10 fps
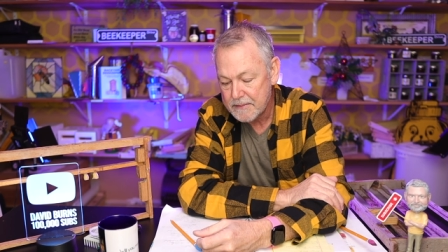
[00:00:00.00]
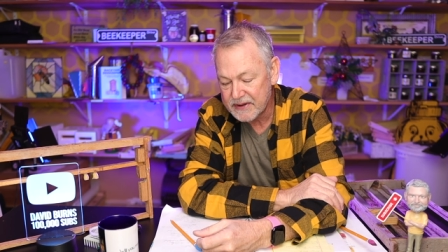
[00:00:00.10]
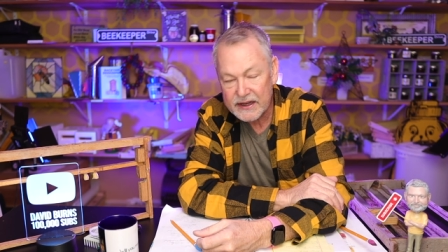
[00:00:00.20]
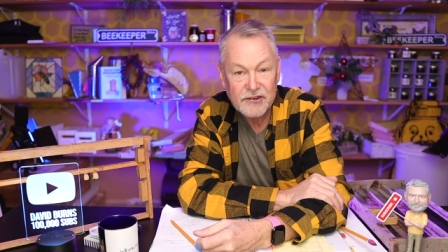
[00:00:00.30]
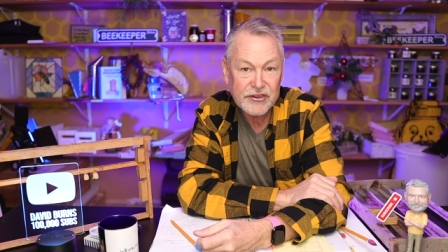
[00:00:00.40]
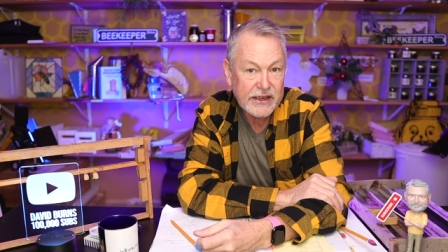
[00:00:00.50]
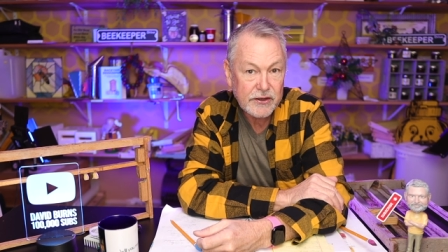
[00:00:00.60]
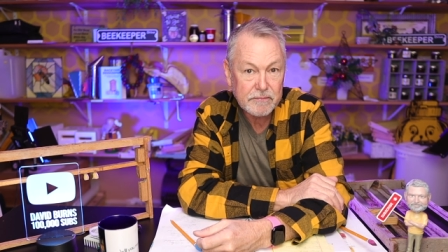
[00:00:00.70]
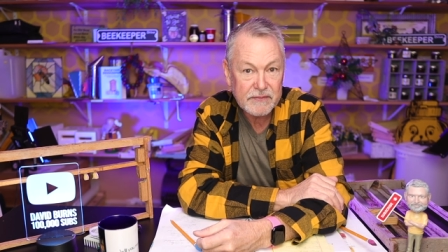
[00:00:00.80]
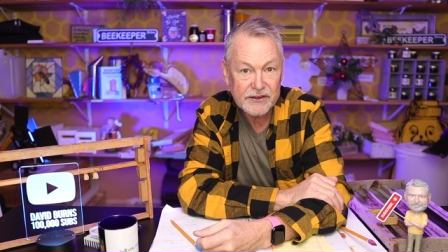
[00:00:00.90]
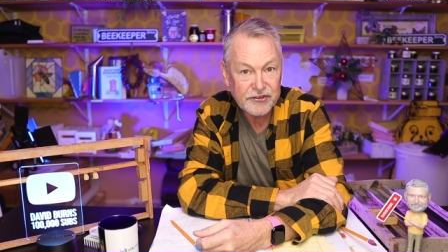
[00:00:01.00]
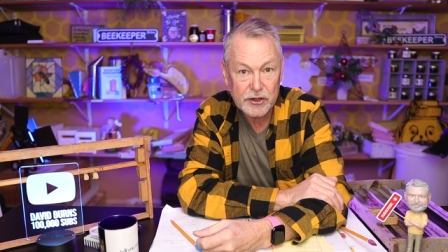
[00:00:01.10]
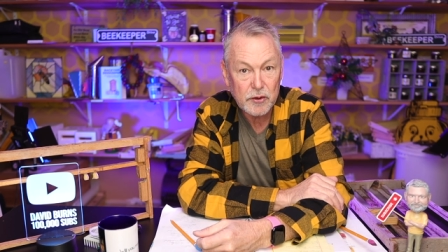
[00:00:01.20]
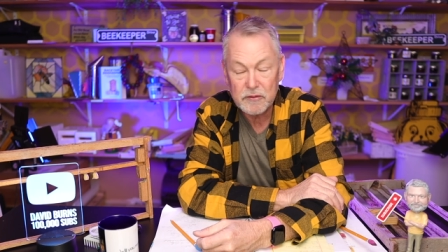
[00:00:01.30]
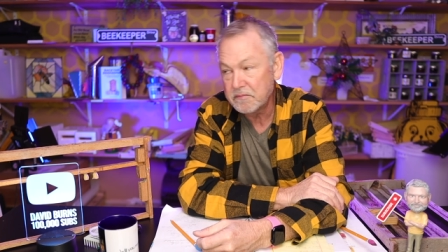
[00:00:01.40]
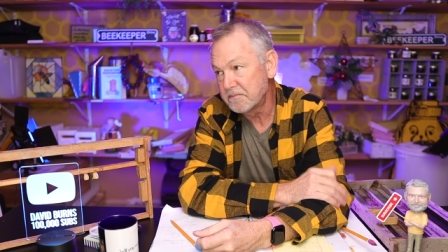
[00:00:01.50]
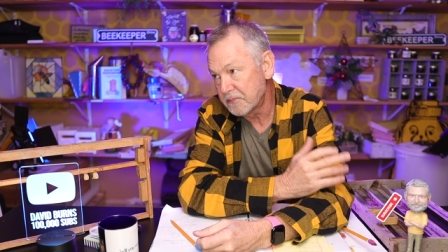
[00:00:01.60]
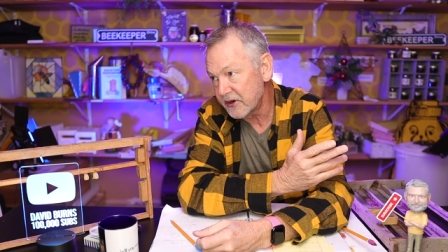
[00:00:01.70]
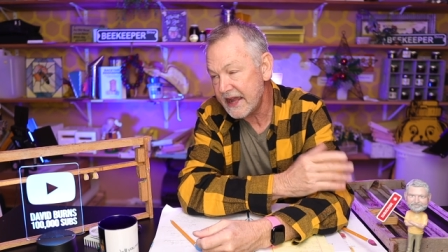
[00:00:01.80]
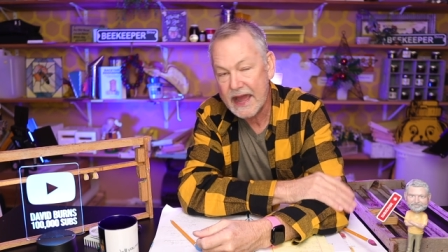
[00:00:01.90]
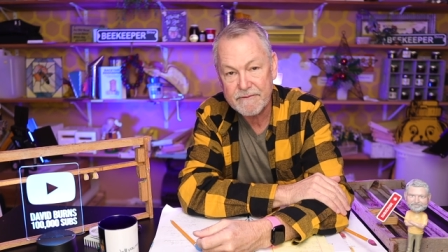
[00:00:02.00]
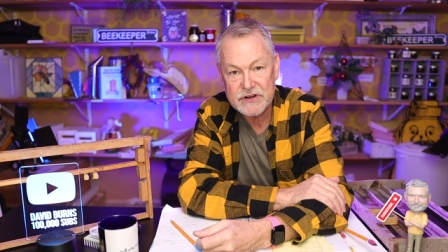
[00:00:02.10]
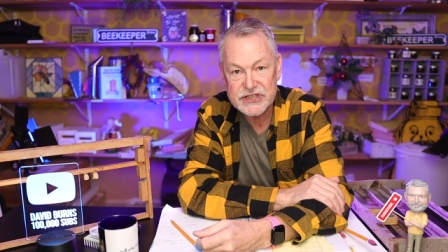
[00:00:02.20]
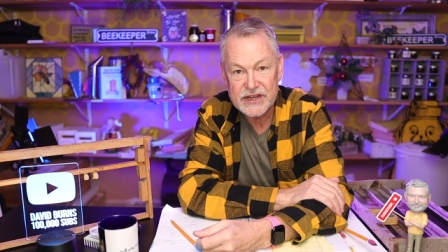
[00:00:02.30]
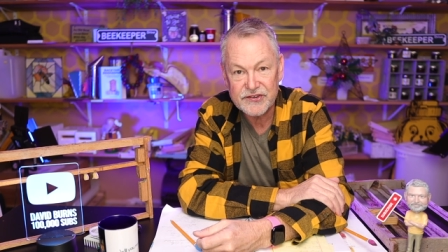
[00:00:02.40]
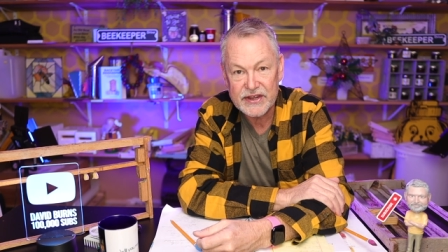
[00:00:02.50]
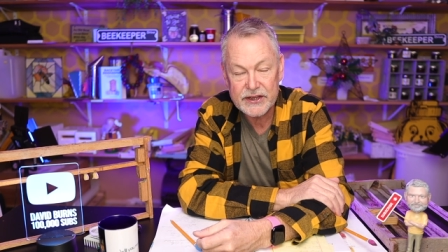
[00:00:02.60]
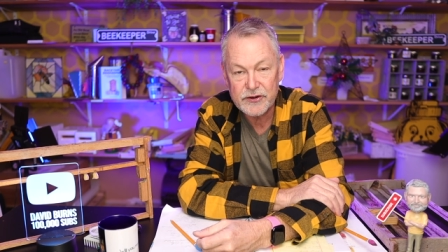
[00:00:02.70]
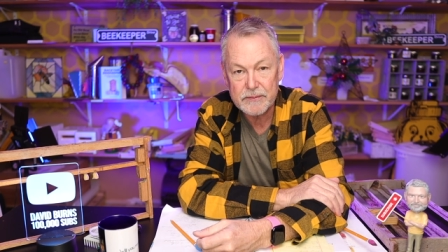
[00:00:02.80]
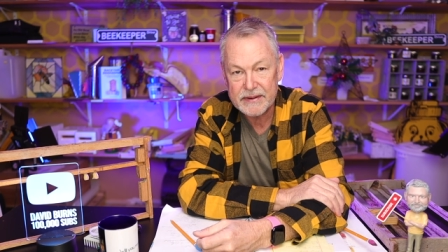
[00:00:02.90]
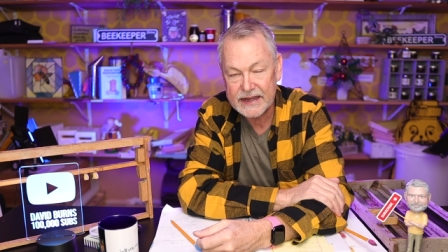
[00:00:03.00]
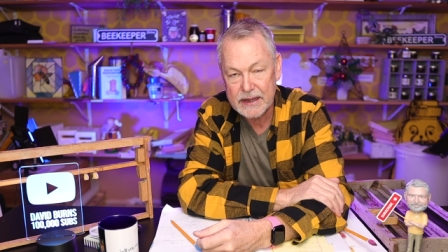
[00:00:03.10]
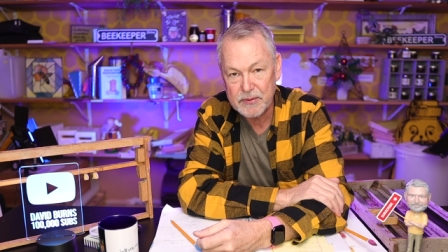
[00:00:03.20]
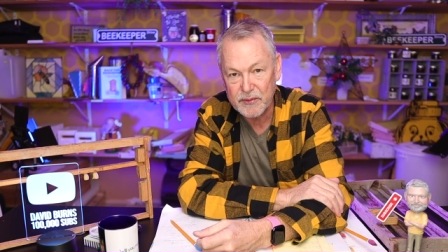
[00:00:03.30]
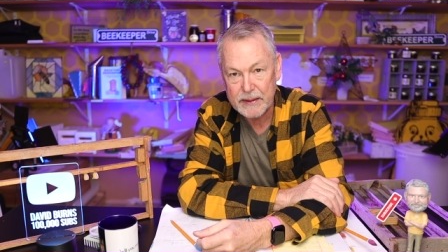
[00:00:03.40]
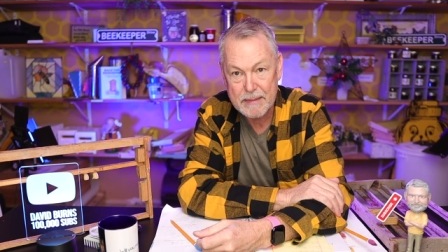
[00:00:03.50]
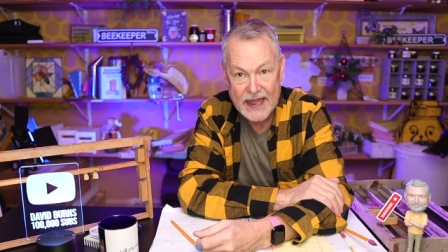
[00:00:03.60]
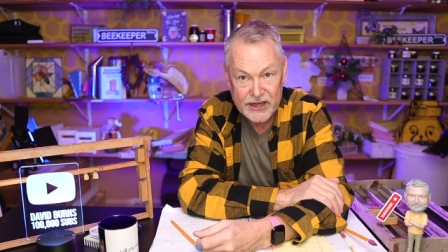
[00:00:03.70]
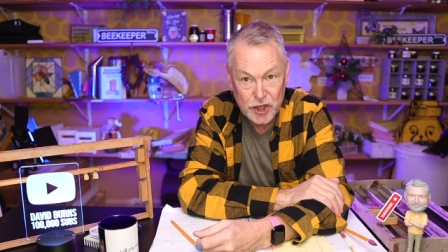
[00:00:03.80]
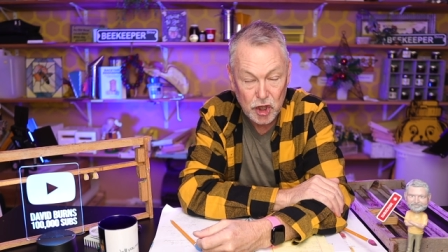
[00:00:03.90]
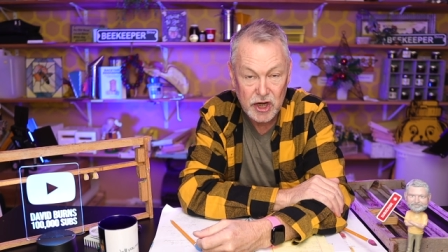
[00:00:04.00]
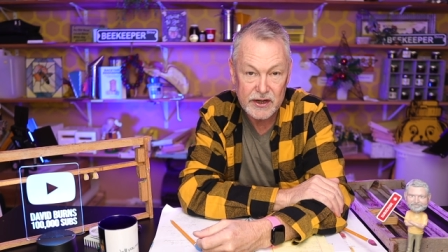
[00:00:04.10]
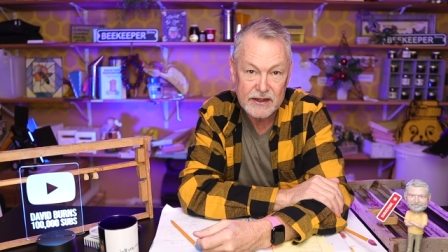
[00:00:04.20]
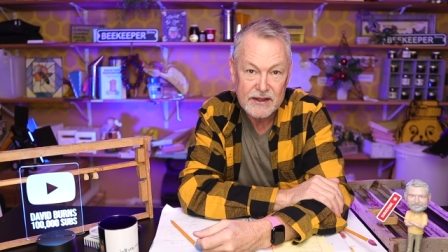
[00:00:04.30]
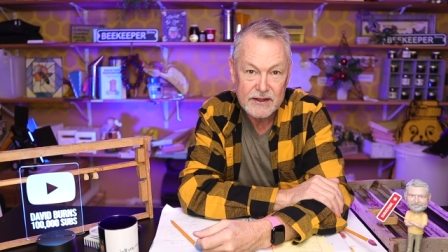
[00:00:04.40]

But let's say, let's go pretty average. Let's say you're a beekeeper with a backyard.